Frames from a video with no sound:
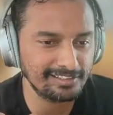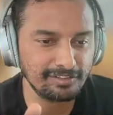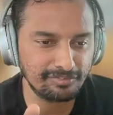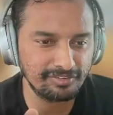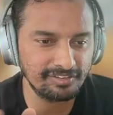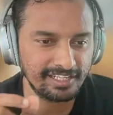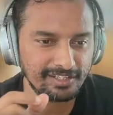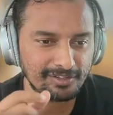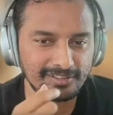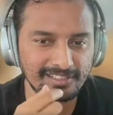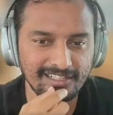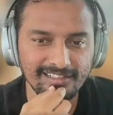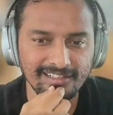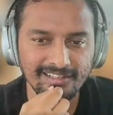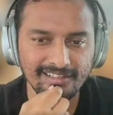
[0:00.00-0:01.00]
different take on
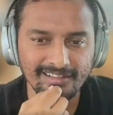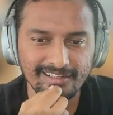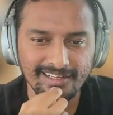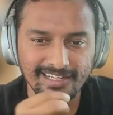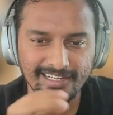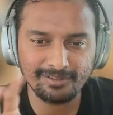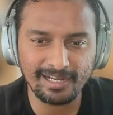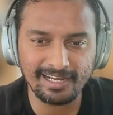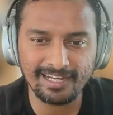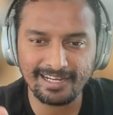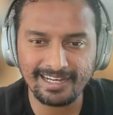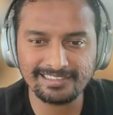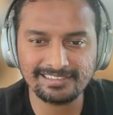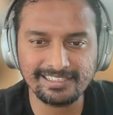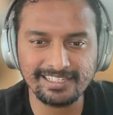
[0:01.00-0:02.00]
that.
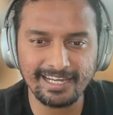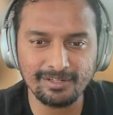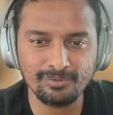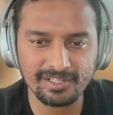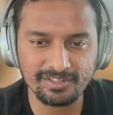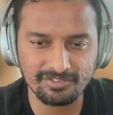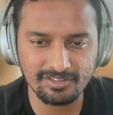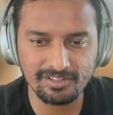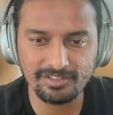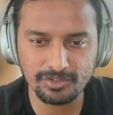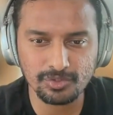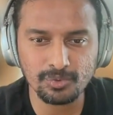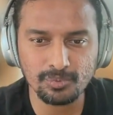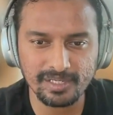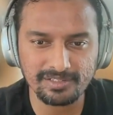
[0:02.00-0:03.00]
I see advocacy in
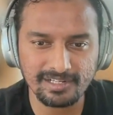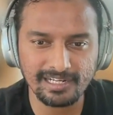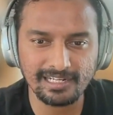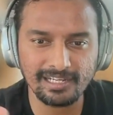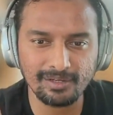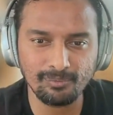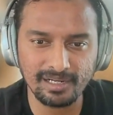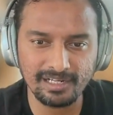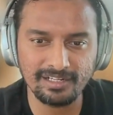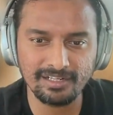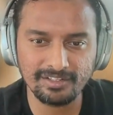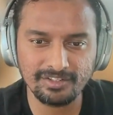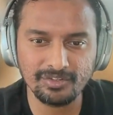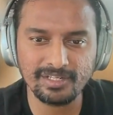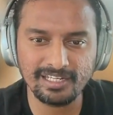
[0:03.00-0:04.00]
two ways, right? Like one,
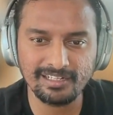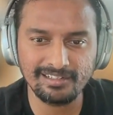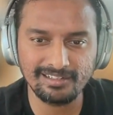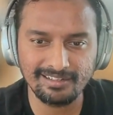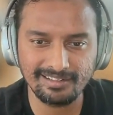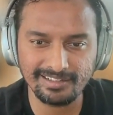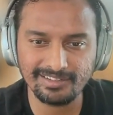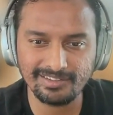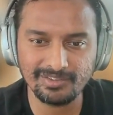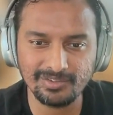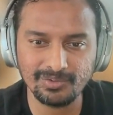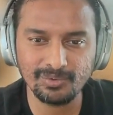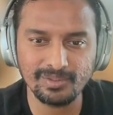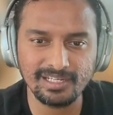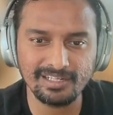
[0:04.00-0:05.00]
you
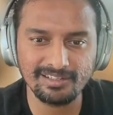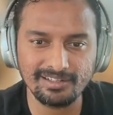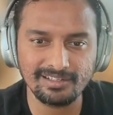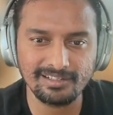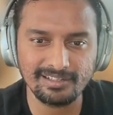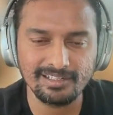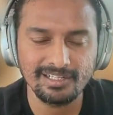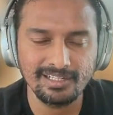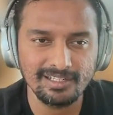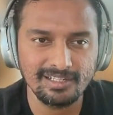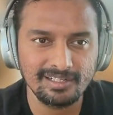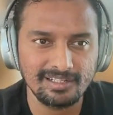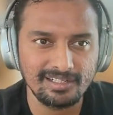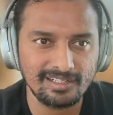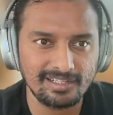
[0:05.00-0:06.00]
need a
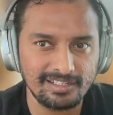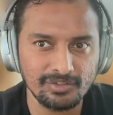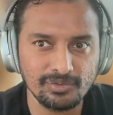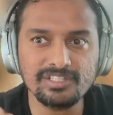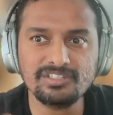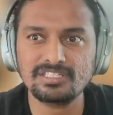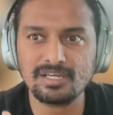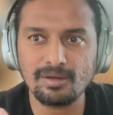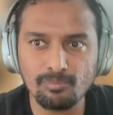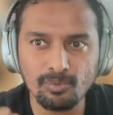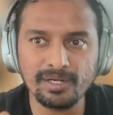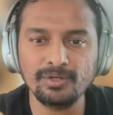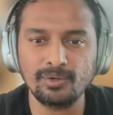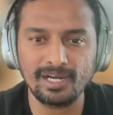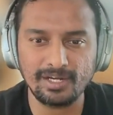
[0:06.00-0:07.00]
you need
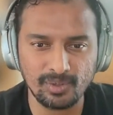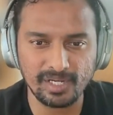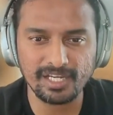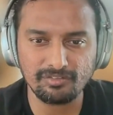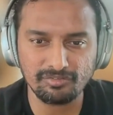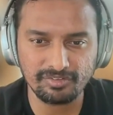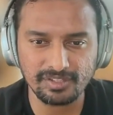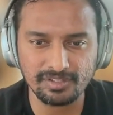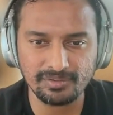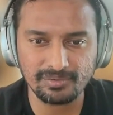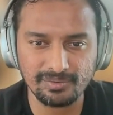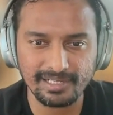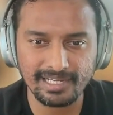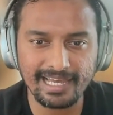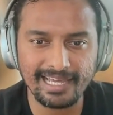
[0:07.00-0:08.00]
someone to advocate for you,
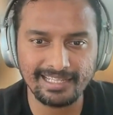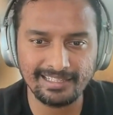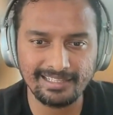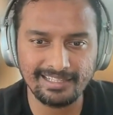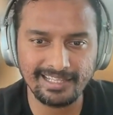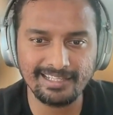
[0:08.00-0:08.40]
and